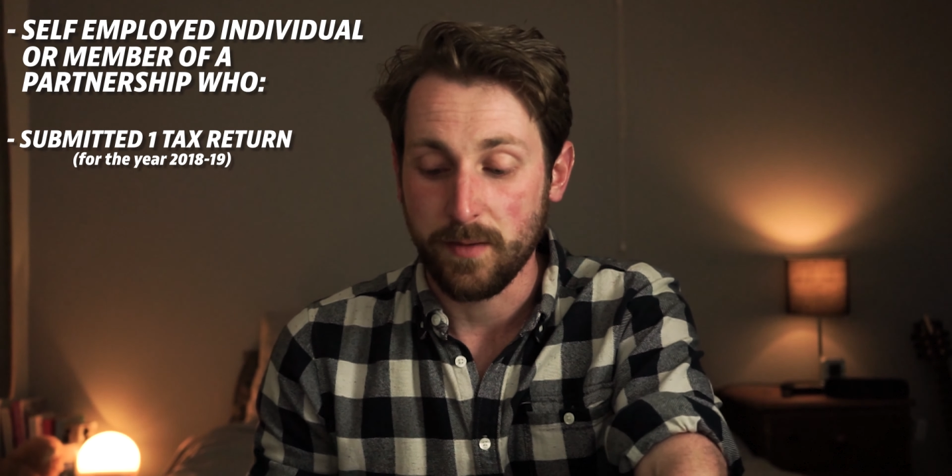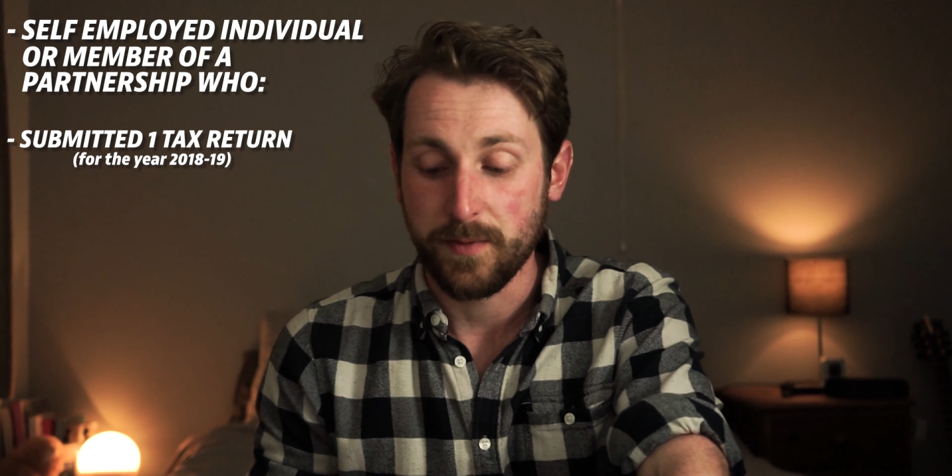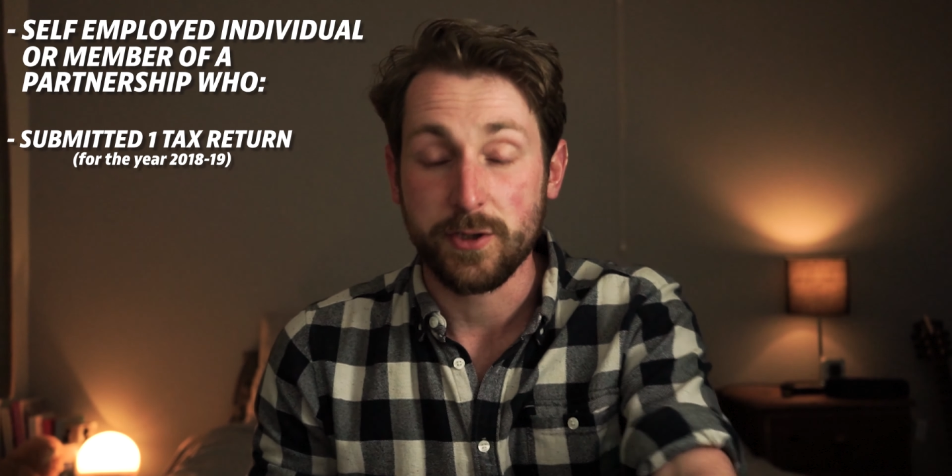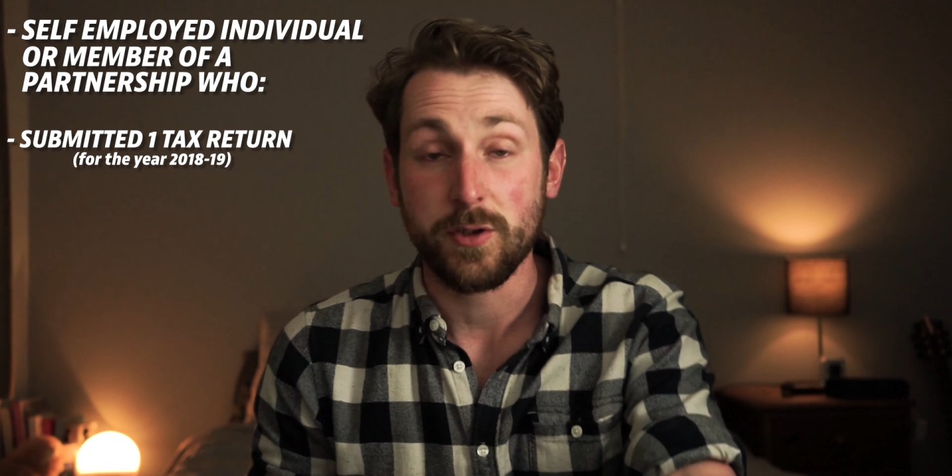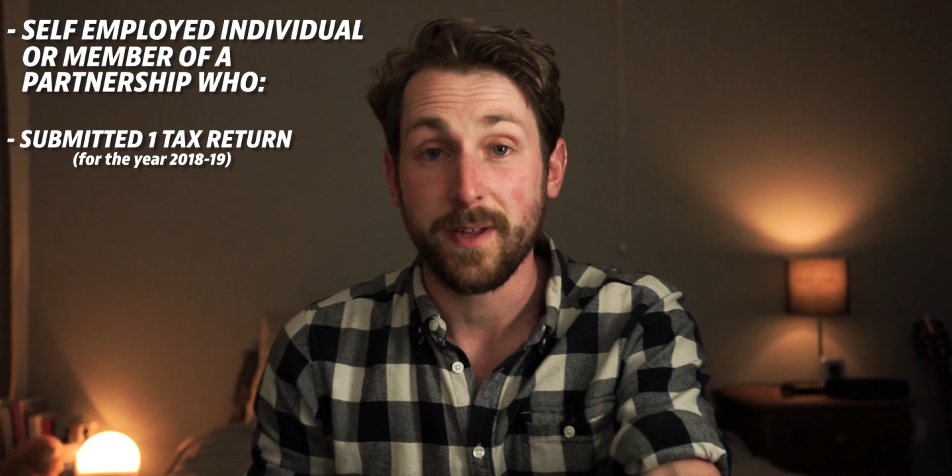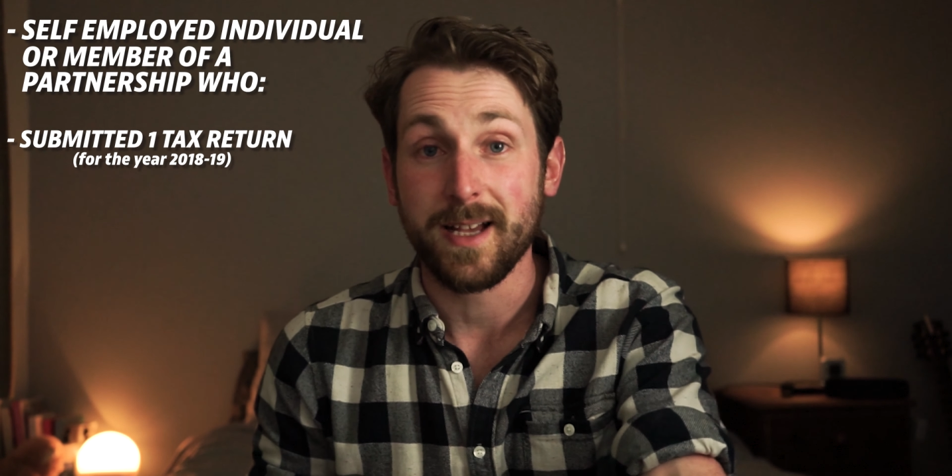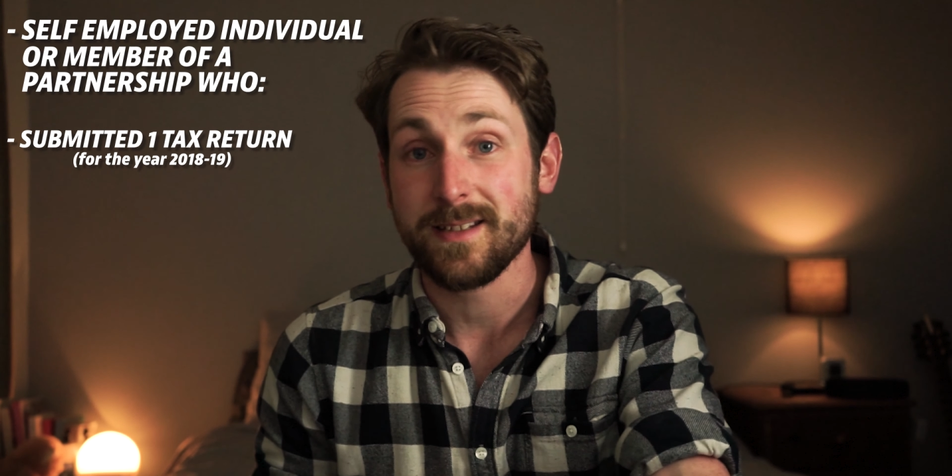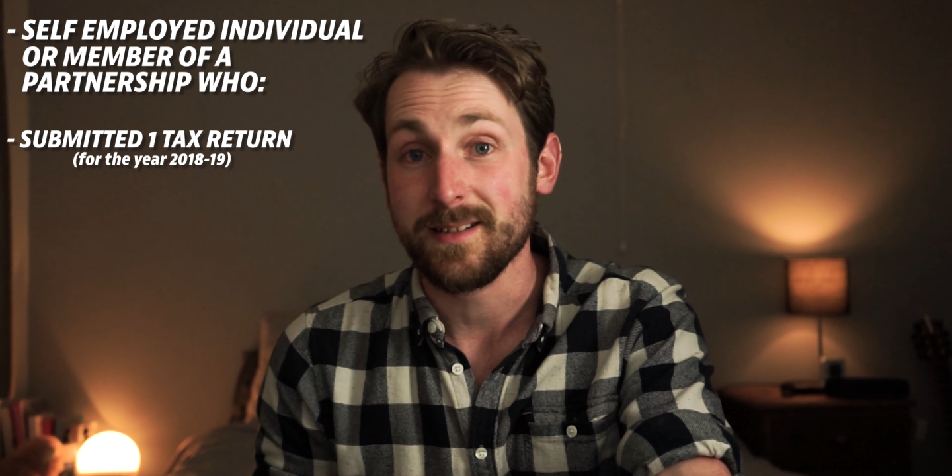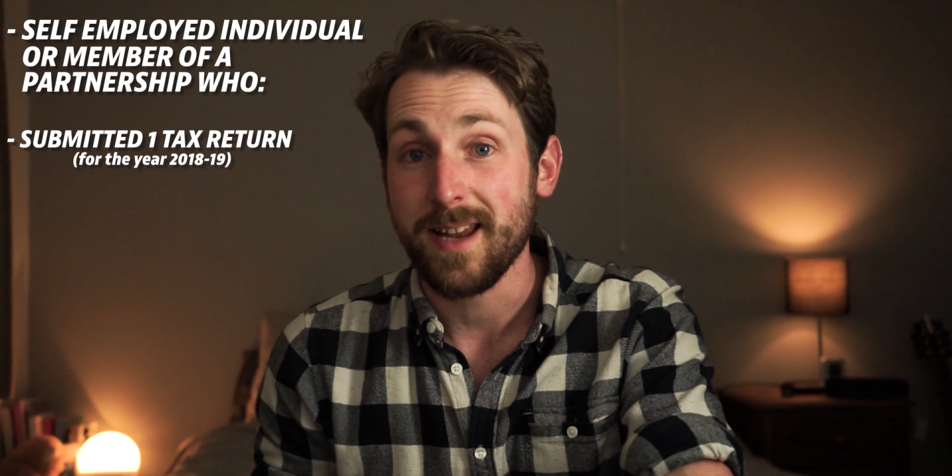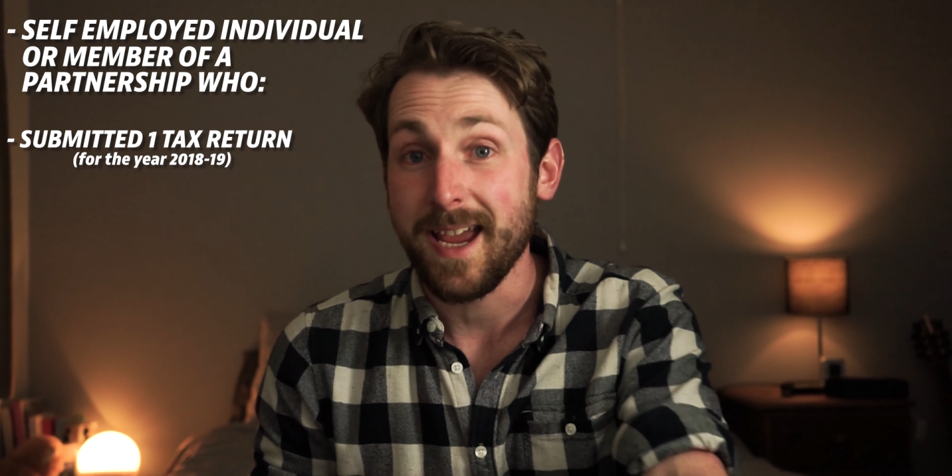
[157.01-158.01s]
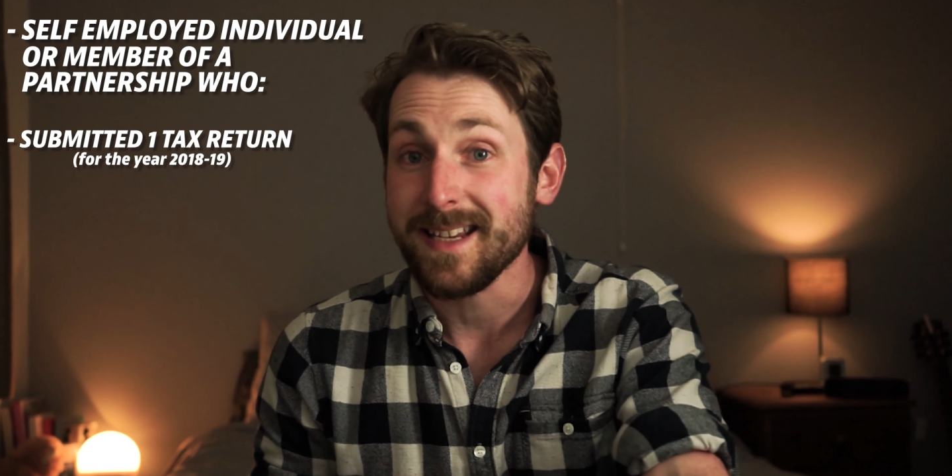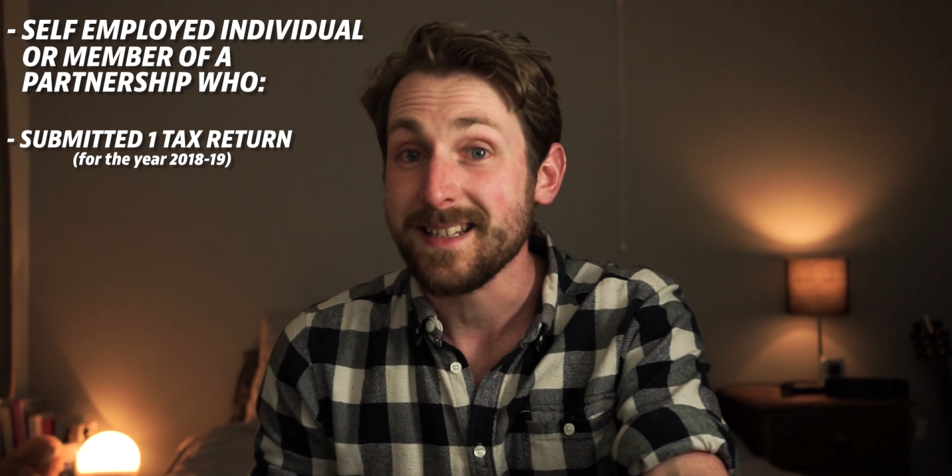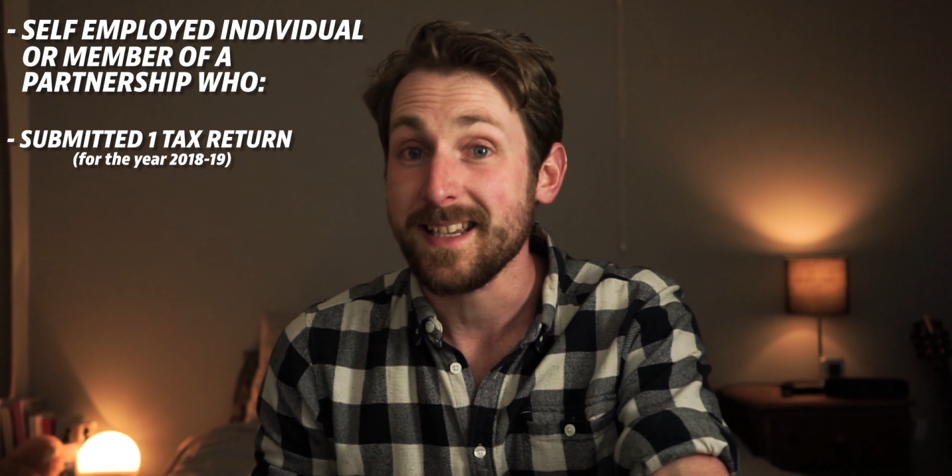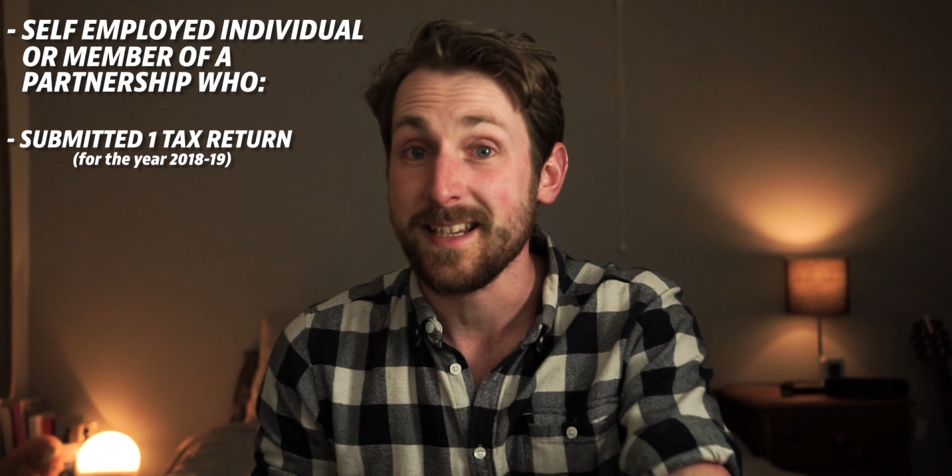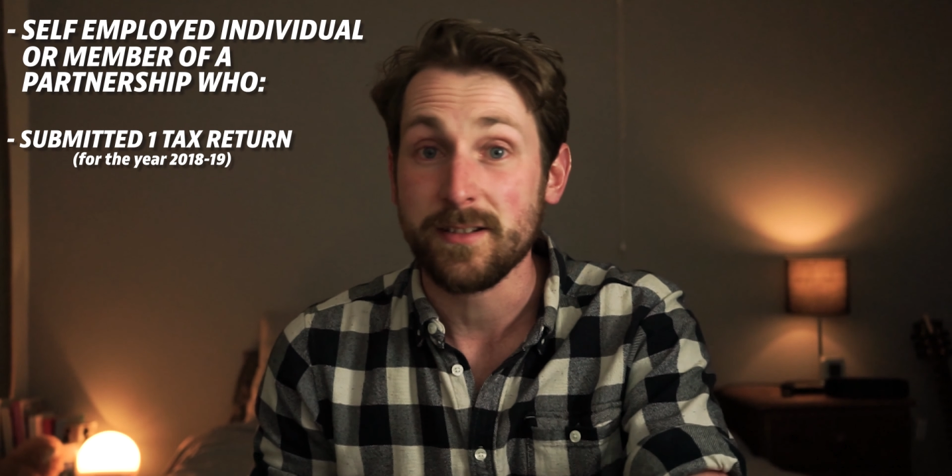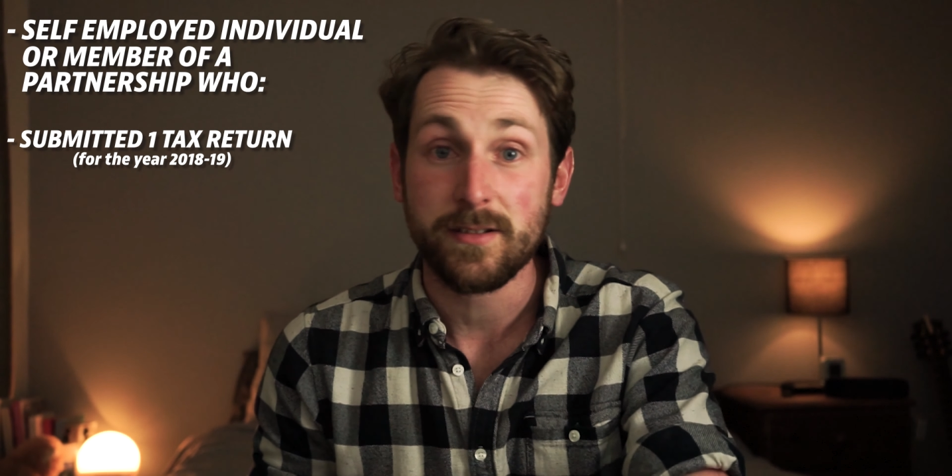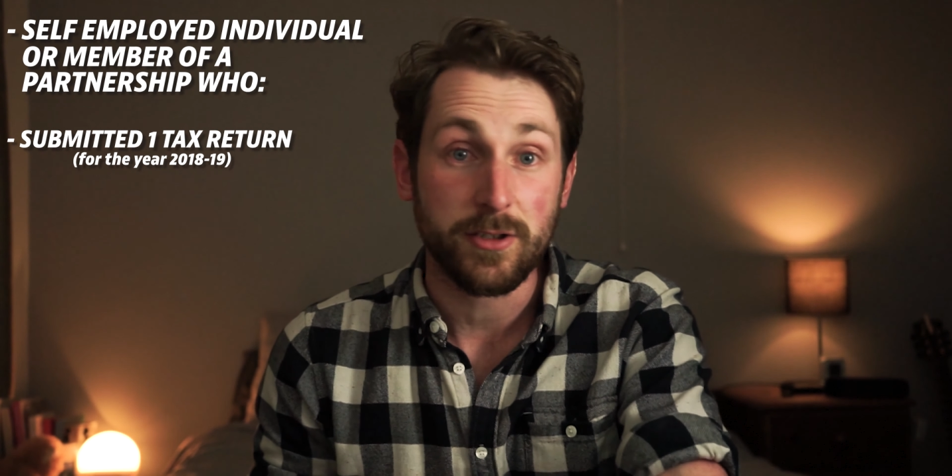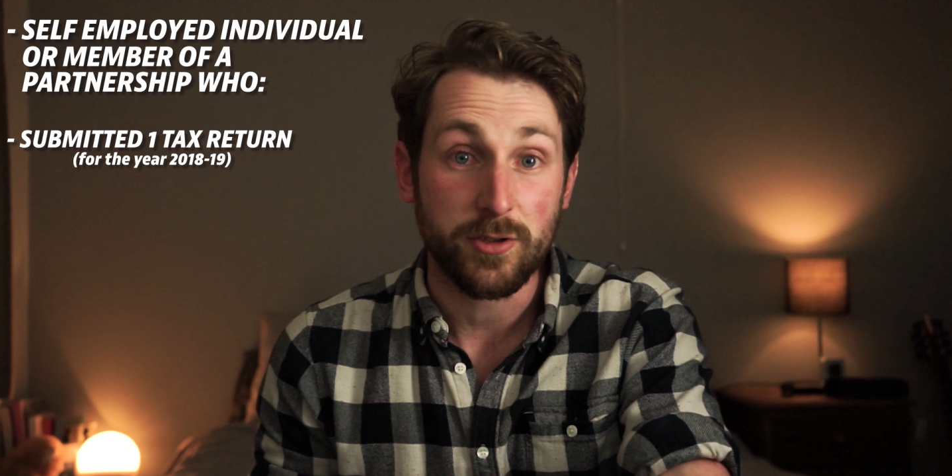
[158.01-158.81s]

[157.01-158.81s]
for the 2018